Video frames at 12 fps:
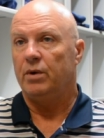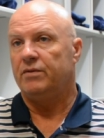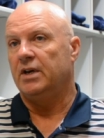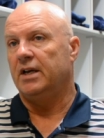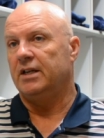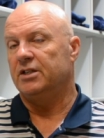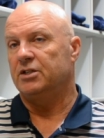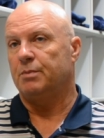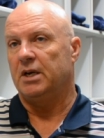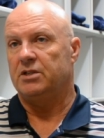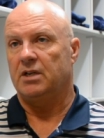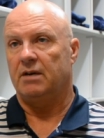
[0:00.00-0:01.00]
we've done in the
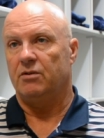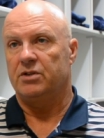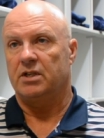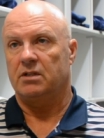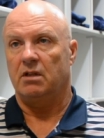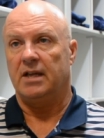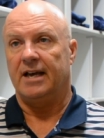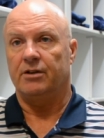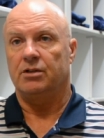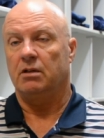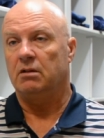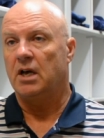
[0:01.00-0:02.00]
Spacesavers has allowed
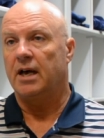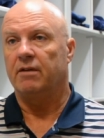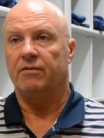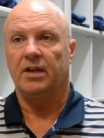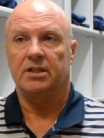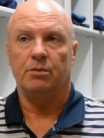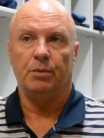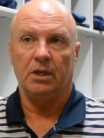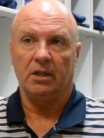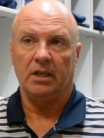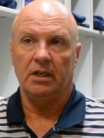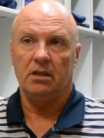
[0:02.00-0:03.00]
us a lot of
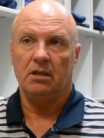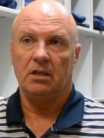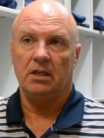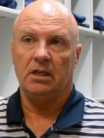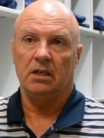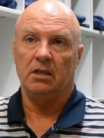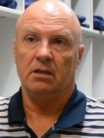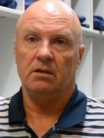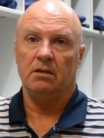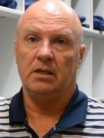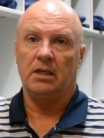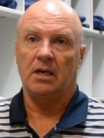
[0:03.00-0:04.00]
flexibility
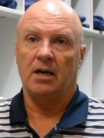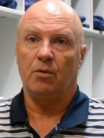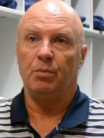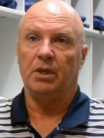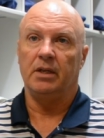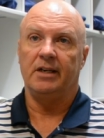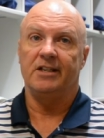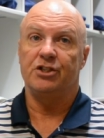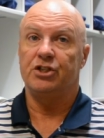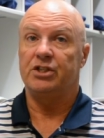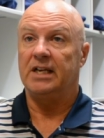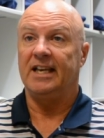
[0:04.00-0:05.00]
in in our ability to
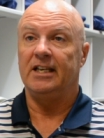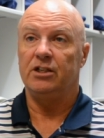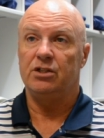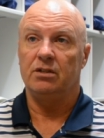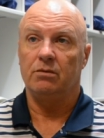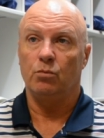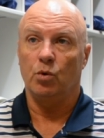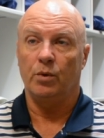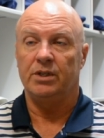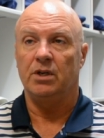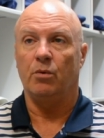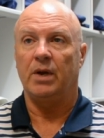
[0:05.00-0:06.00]
stage, where
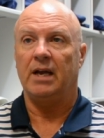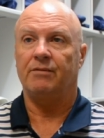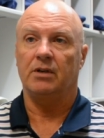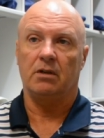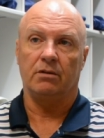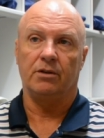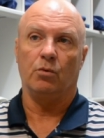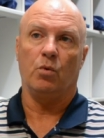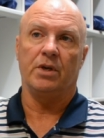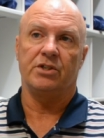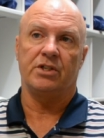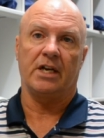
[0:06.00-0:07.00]
we don't have to clear
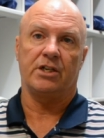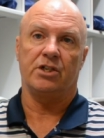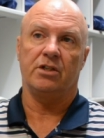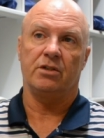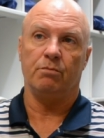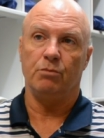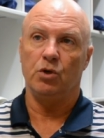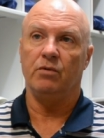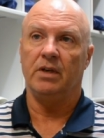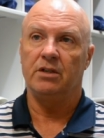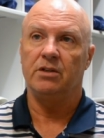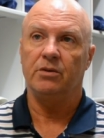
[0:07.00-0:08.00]
one section to move
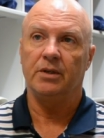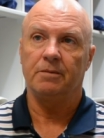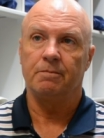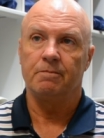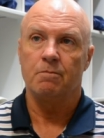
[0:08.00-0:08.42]
into it.